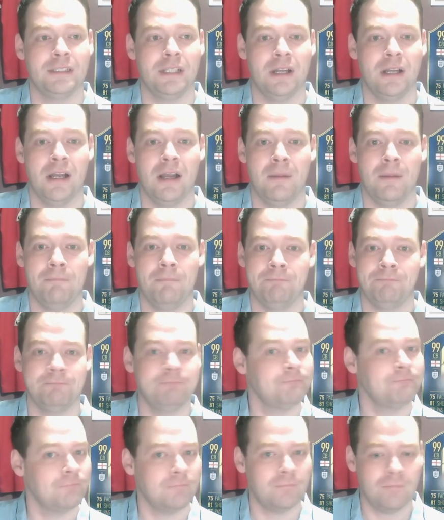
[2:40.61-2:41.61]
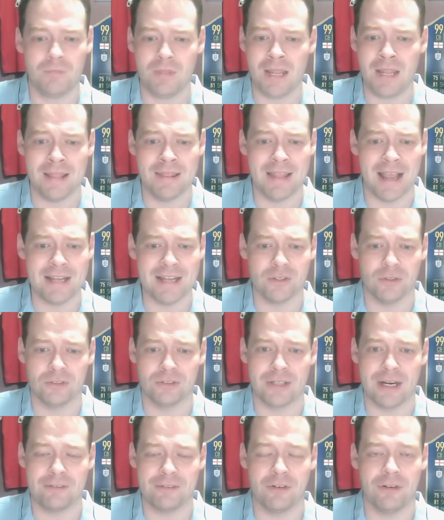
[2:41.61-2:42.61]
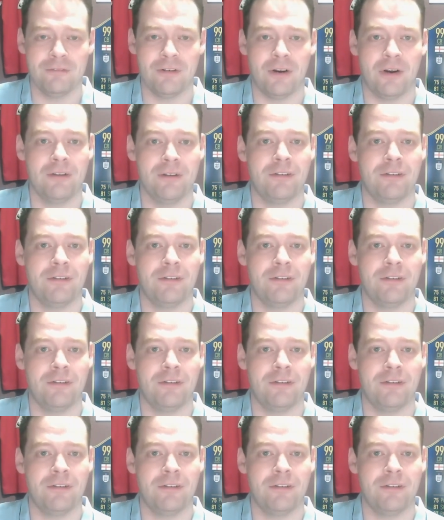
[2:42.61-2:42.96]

That is on track for a very,